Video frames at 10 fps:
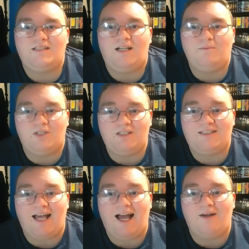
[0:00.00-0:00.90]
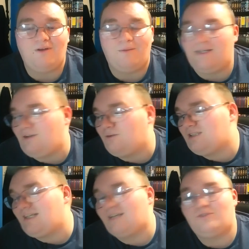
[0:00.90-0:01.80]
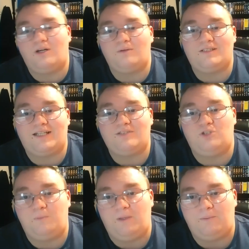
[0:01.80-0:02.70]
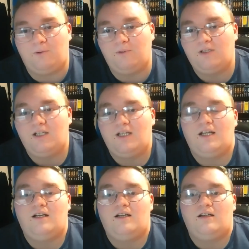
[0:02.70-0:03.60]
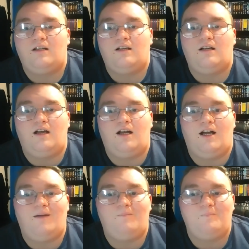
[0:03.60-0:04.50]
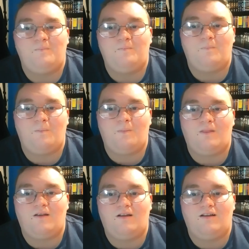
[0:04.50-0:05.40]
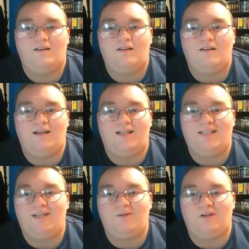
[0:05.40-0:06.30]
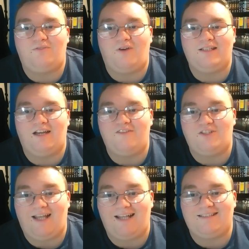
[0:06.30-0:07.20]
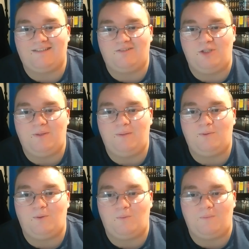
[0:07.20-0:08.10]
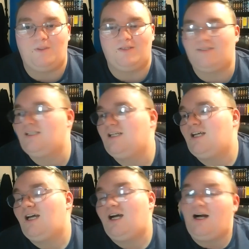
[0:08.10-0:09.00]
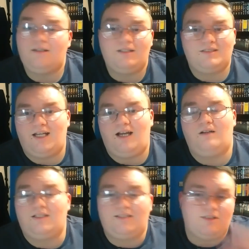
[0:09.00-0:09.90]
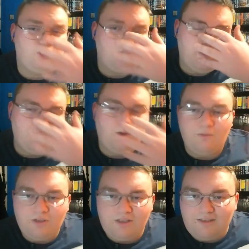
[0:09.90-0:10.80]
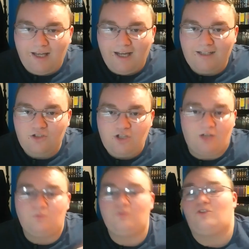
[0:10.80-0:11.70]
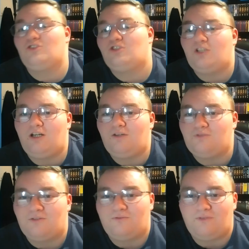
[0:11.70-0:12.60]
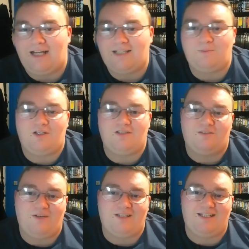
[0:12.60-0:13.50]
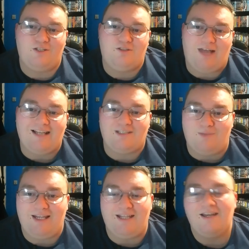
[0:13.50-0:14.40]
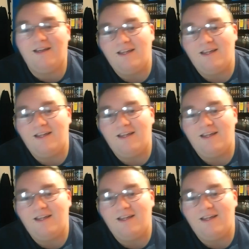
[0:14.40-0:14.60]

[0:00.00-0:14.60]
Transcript: gonna tag 2 people. And then I'm gonna find out if it's okay to tag 2 people or 1 person. I'm gonna tag 2 people. I'm gonna tag channel Donstar for a fact, because the fact that he tagged me